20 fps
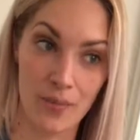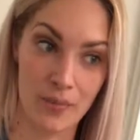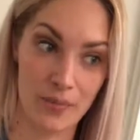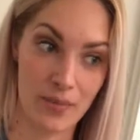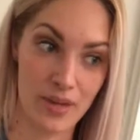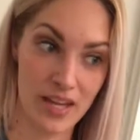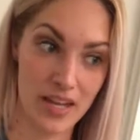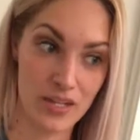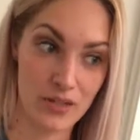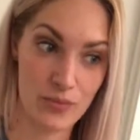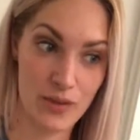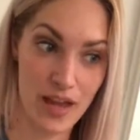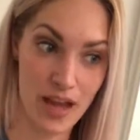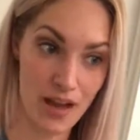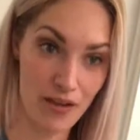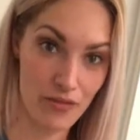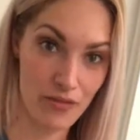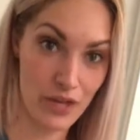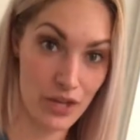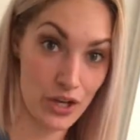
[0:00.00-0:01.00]
because we
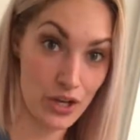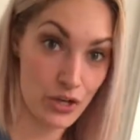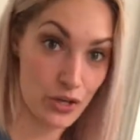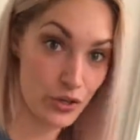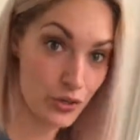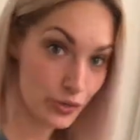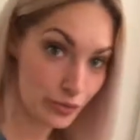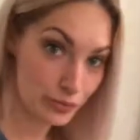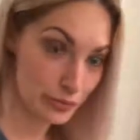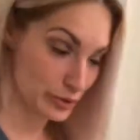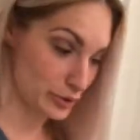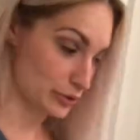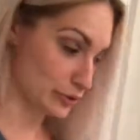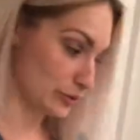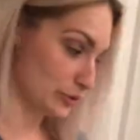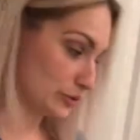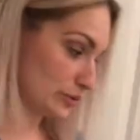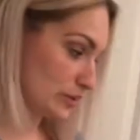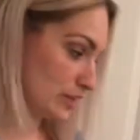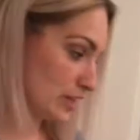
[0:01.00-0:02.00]
have the new
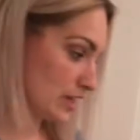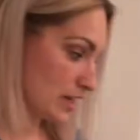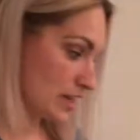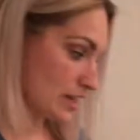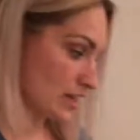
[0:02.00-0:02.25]
moon,